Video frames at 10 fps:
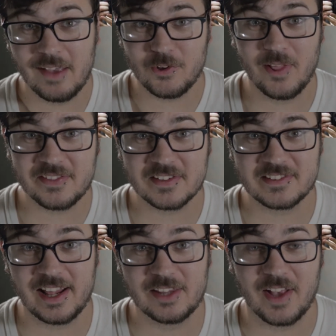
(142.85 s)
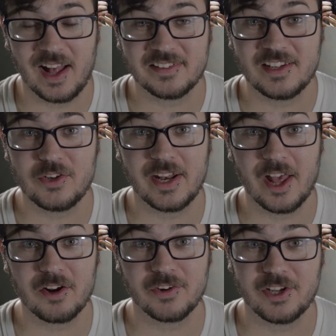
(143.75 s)
If you like this style of content, you can
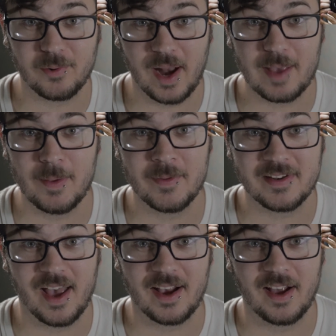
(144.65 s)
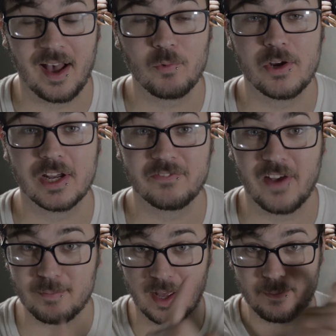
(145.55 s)
head over to uriahpittman.com where you can
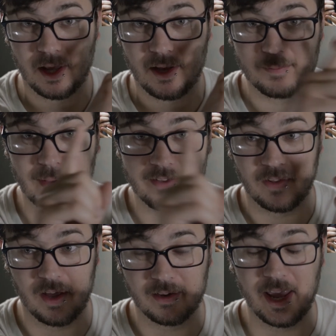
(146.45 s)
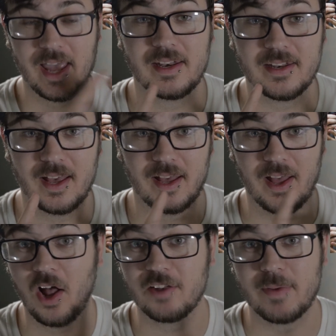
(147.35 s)
find my blog, my vlog, and uh,
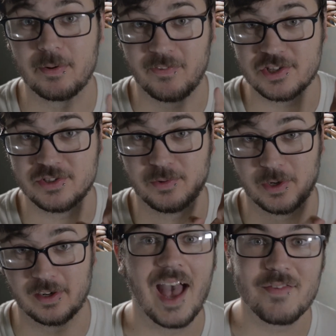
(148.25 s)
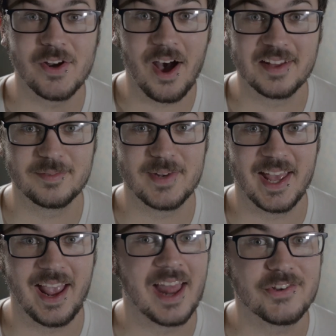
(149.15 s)
all of my professional work. Have an awesome
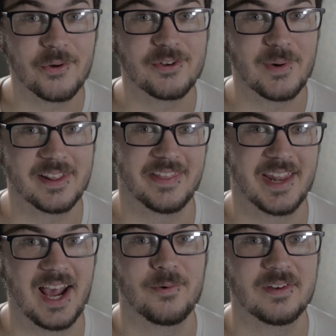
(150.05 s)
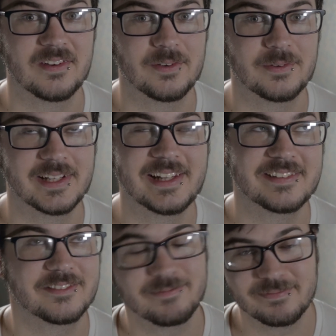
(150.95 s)
day, and don't do anything that I wouldn't do. At
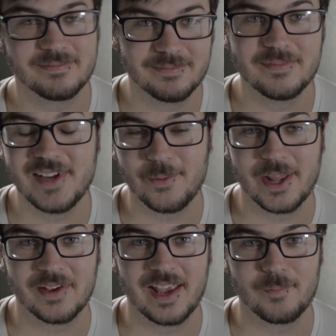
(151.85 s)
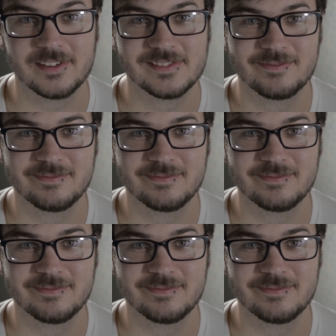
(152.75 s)
least, not without a camera.